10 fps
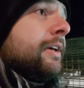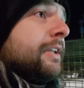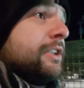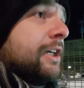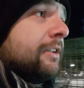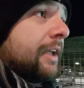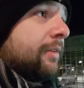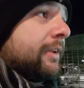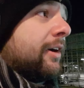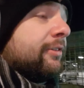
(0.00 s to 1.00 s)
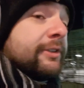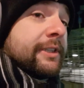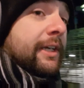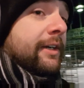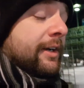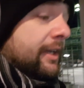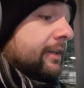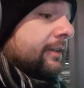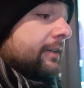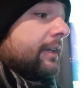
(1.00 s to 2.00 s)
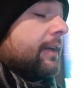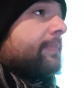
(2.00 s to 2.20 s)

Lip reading: they shut down the office here in